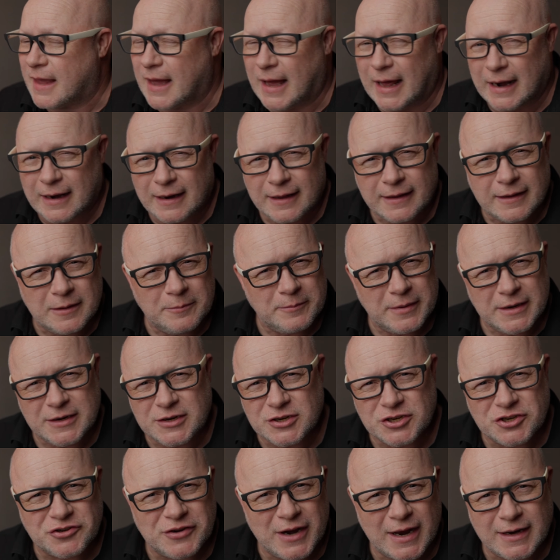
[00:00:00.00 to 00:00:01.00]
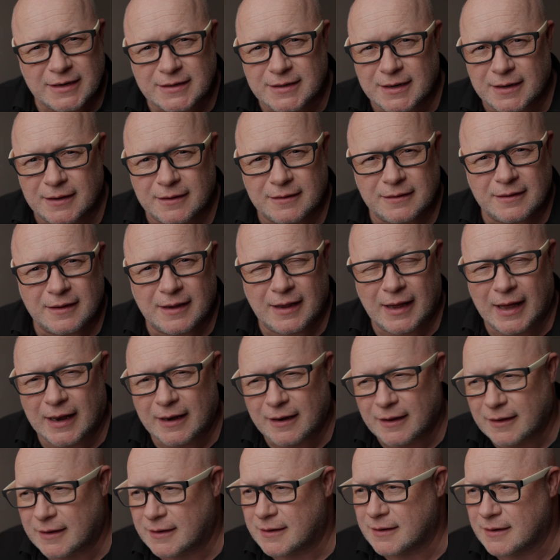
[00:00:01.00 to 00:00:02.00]
Colour can be distracting.
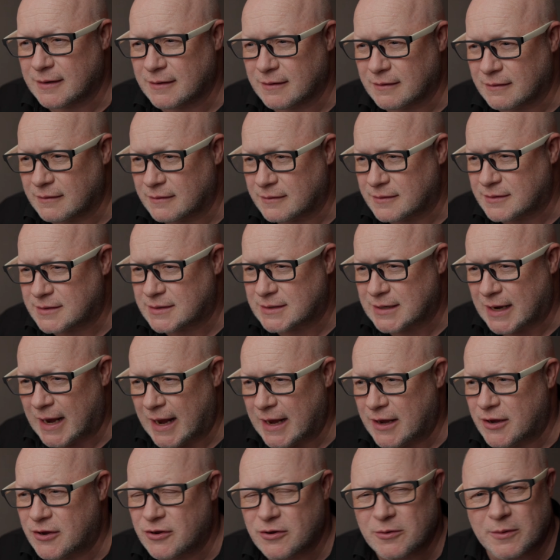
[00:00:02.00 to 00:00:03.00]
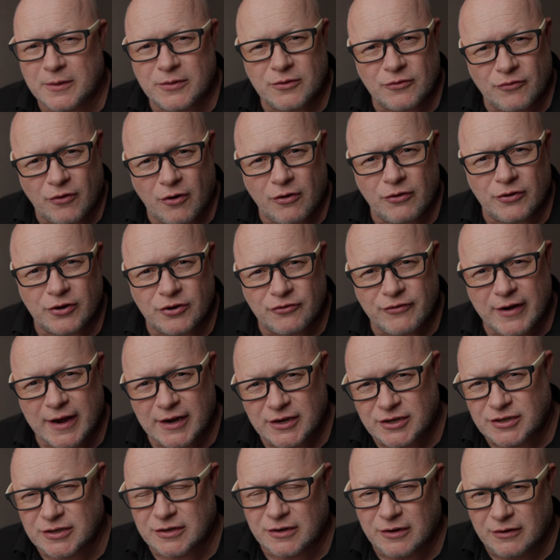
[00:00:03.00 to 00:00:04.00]
Colour can take you in the wrong
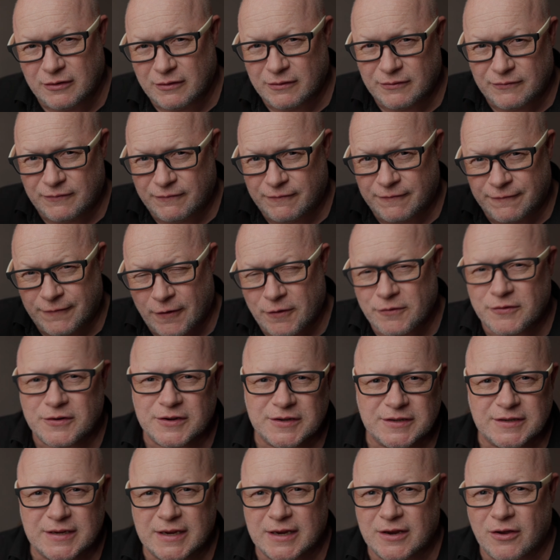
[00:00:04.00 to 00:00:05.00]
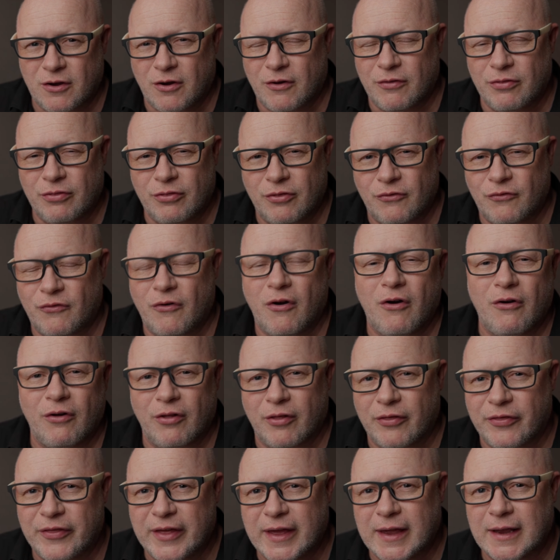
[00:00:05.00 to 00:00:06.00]
direction. You're focusing on the
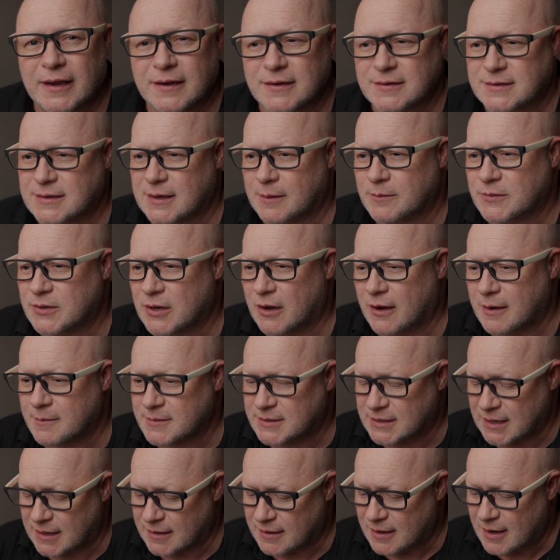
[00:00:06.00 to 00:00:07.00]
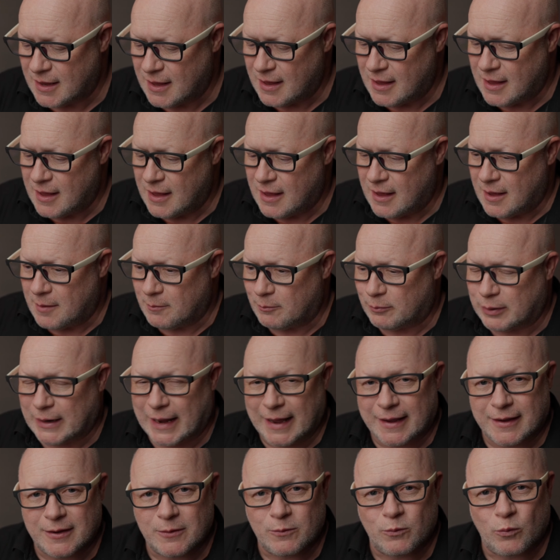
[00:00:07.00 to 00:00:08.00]
wrong thing sometimes. And
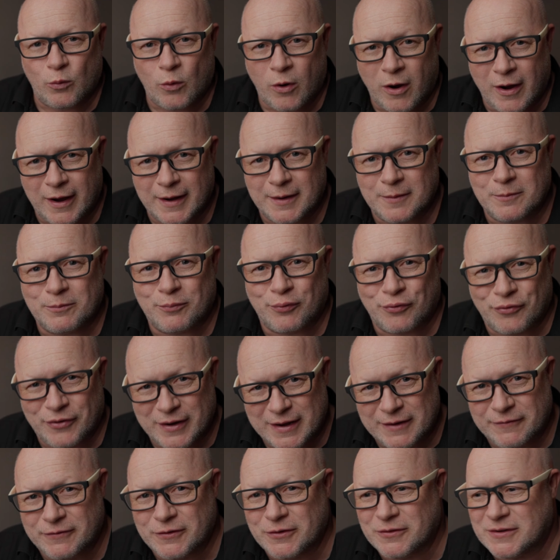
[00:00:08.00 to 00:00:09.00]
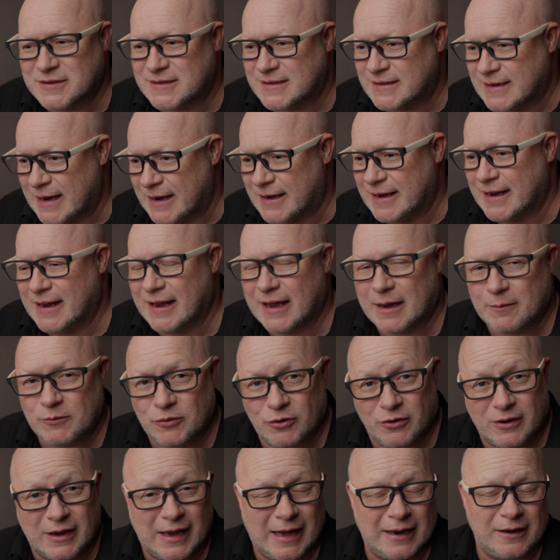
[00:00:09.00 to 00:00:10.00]
black and white preview, setting up
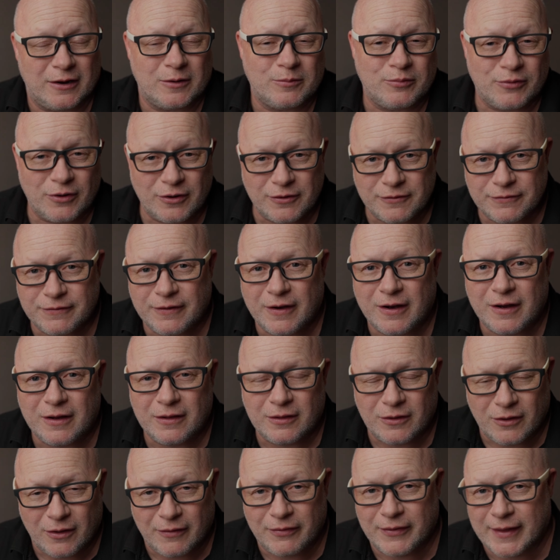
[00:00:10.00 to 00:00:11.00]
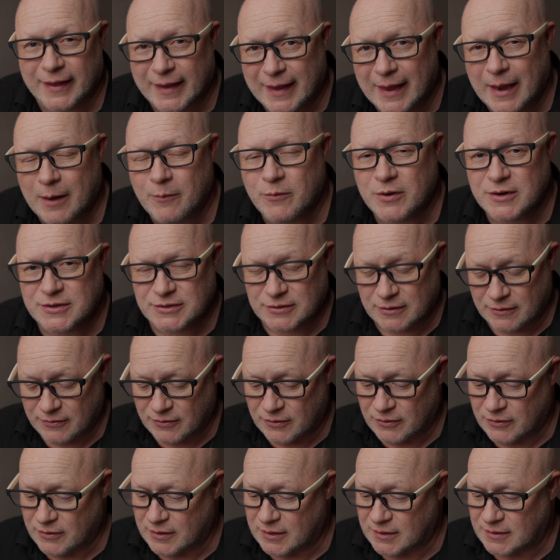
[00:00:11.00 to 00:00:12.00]
your colour profile on the camera so
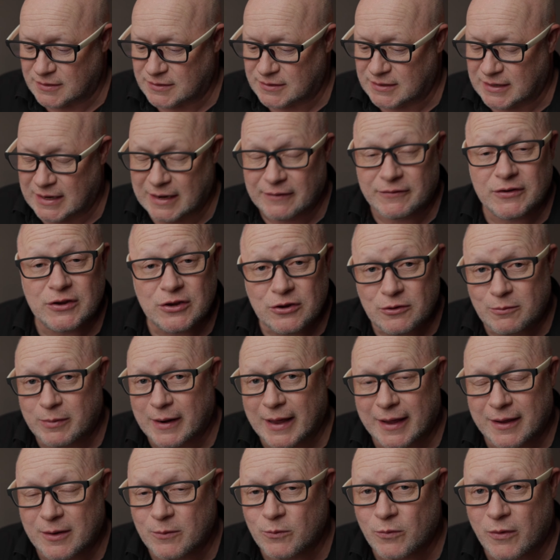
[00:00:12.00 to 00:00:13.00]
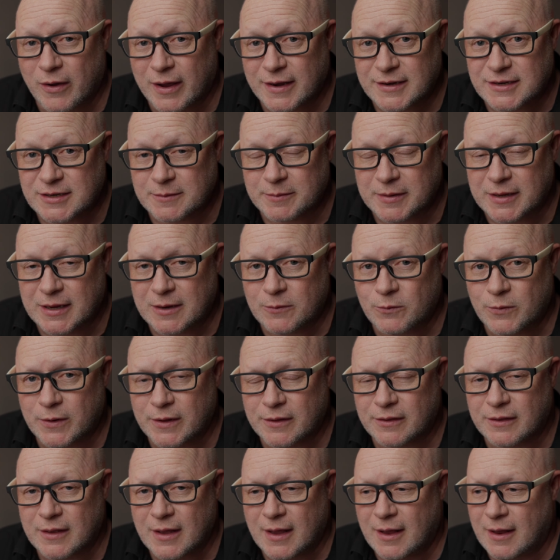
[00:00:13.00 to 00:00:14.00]
that it's giving you black and white to begin
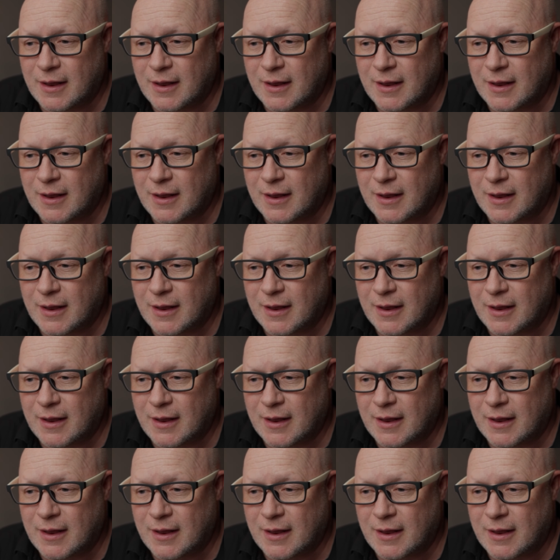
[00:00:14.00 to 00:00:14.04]
with.